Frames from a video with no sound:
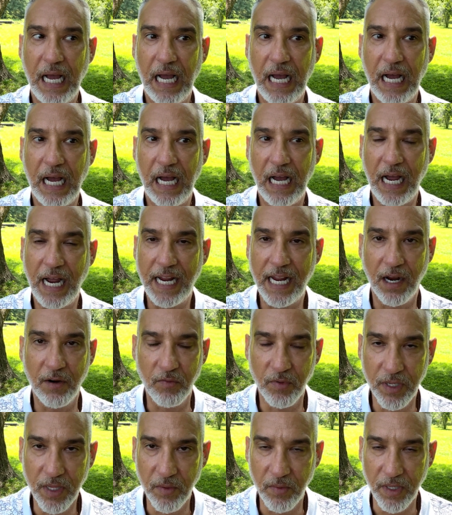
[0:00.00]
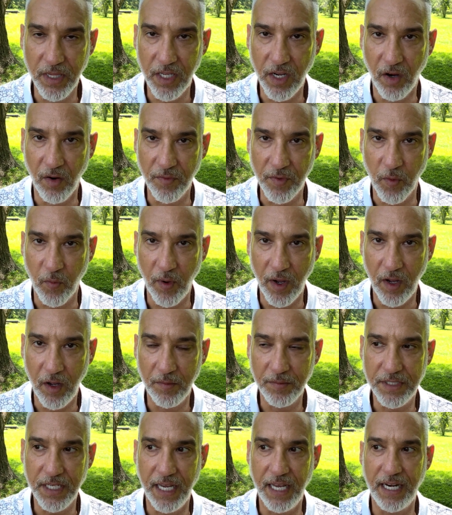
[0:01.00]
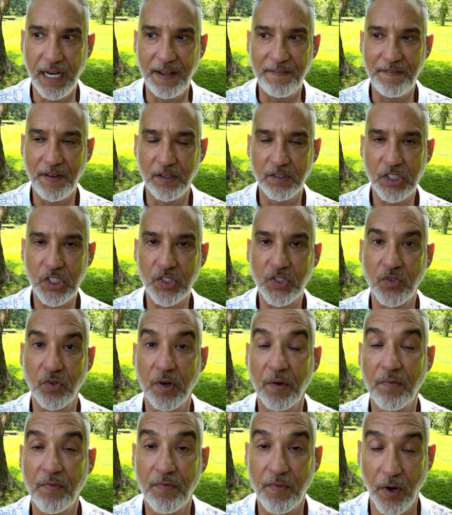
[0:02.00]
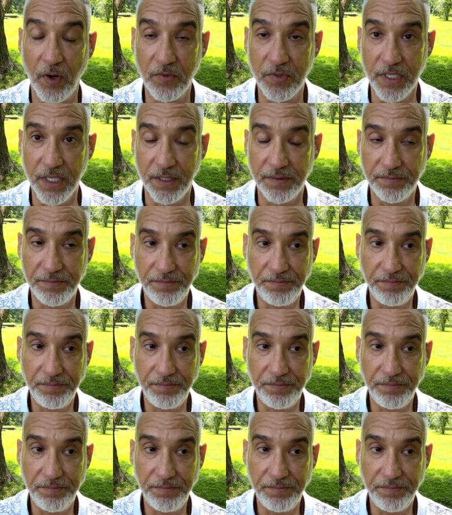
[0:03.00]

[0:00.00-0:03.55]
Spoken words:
I got really, really overwhelmed, and I felt sort of frozen.